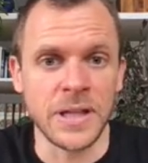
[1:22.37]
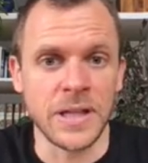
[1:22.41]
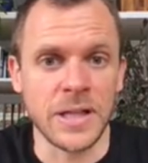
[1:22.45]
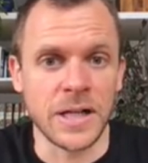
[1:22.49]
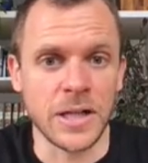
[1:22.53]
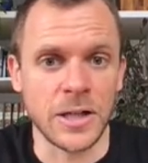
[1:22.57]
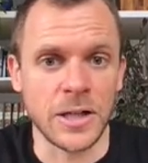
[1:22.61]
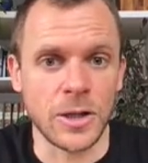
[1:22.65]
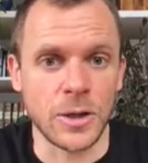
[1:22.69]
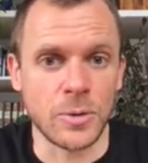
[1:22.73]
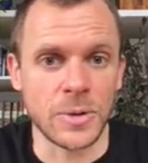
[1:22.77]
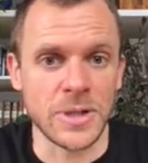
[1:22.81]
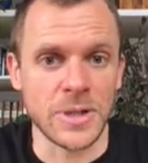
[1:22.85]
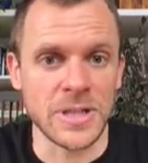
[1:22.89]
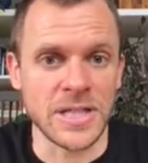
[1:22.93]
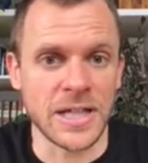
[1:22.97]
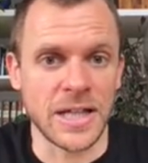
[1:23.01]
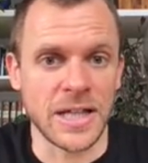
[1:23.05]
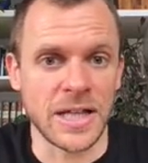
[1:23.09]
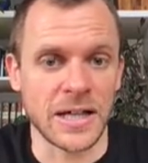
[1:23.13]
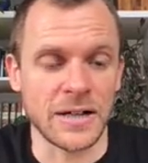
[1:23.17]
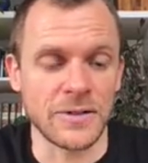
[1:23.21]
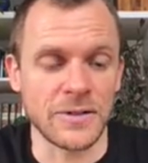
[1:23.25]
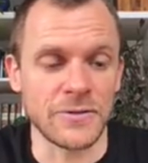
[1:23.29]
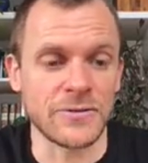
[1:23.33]
I always
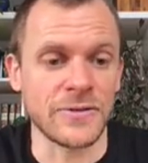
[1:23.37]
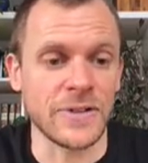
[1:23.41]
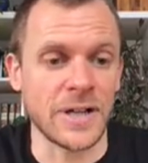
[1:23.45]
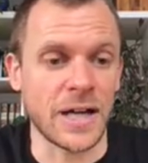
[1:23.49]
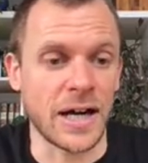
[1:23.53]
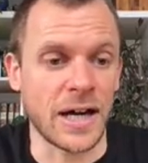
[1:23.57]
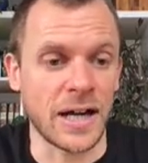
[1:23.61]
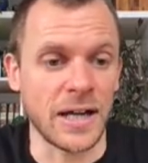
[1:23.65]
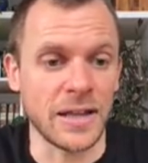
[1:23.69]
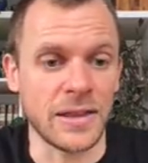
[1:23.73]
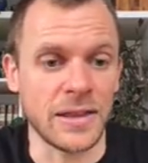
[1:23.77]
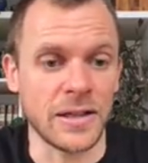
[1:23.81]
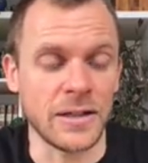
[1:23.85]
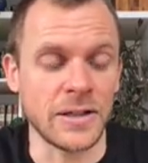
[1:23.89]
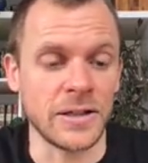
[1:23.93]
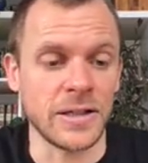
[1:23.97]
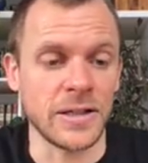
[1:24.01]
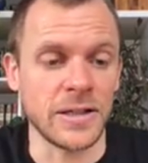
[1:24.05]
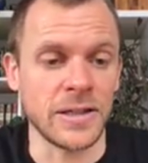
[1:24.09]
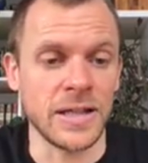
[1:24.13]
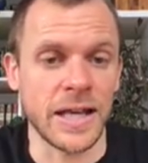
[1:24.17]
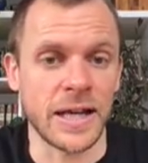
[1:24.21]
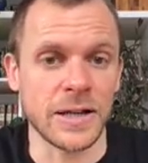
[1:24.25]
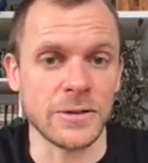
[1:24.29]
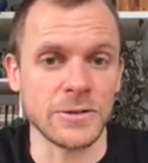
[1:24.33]
have either
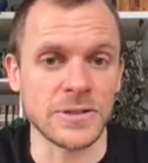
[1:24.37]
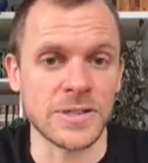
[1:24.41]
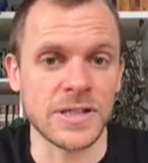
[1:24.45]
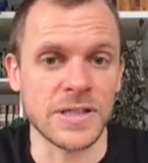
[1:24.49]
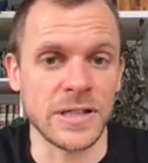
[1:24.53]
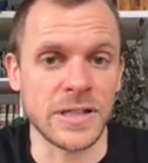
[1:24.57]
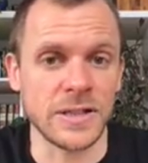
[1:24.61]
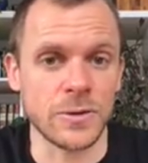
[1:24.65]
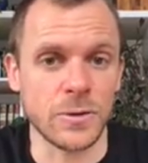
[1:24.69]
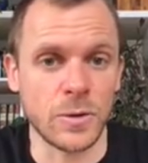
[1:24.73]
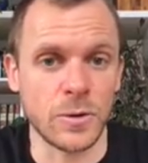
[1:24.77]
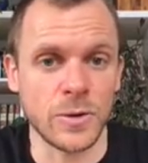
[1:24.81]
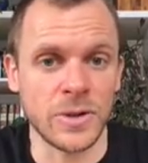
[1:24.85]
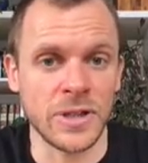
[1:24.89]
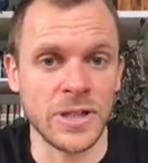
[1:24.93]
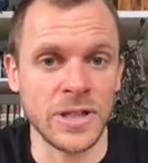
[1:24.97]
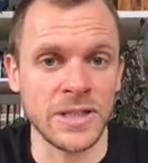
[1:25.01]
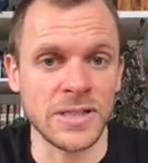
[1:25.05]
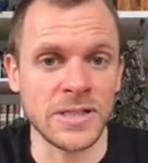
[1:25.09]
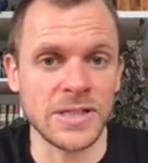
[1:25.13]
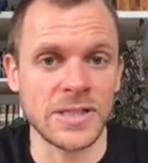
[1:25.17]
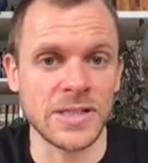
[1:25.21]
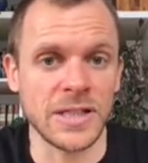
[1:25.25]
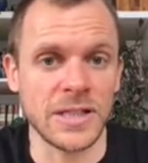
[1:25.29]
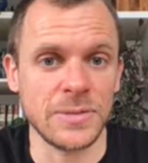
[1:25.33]
the outside or the
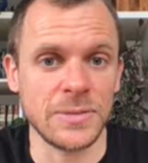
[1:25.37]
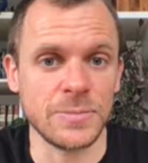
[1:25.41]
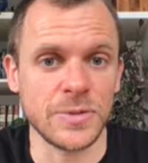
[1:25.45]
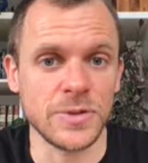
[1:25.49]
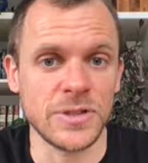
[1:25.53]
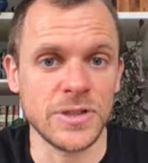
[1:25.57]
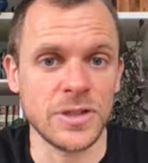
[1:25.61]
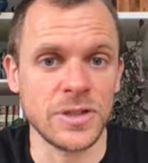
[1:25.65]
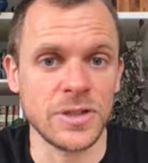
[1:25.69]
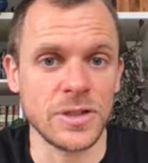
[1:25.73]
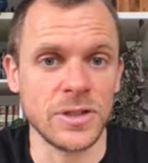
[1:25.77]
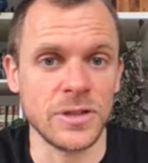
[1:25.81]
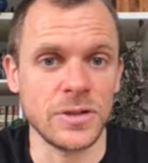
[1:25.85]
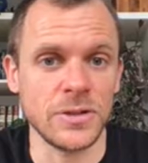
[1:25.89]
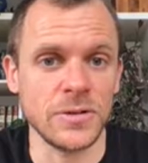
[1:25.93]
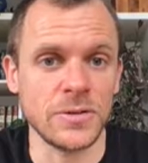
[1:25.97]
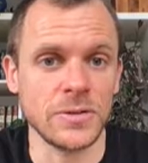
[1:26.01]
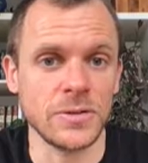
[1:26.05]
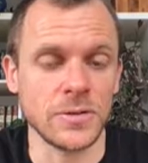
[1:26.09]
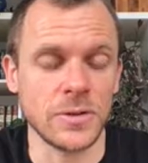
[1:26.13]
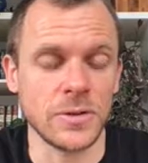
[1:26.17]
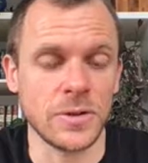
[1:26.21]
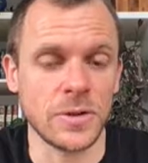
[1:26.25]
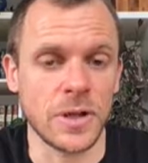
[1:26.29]
inside position.